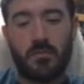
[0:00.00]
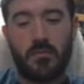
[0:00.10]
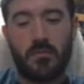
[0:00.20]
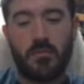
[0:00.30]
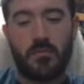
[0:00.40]

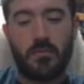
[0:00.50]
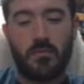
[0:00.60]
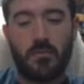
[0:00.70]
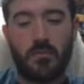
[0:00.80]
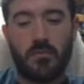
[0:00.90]

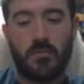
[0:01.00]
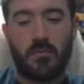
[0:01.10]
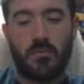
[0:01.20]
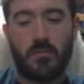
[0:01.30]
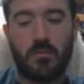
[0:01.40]

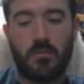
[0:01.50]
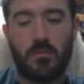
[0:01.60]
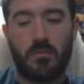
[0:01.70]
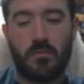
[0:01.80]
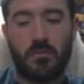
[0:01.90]

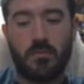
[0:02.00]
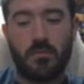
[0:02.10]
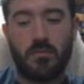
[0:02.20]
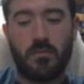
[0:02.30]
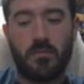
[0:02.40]

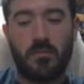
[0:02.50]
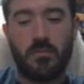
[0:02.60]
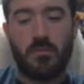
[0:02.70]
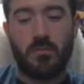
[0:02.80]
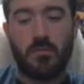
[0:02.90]

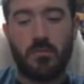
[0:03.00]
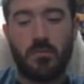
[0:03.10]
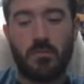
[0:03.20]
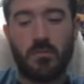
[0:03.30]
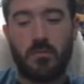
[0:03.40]

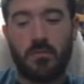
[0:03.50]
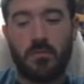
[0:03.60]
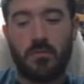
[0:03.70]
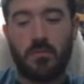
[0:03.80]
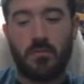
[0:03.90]

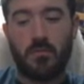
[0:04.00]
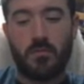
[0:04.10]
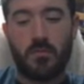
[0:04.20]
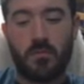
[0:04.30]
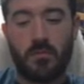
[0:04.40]

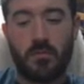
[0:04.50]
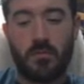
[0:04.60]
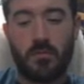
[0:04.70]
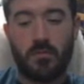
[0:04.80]
The person shown says nothing.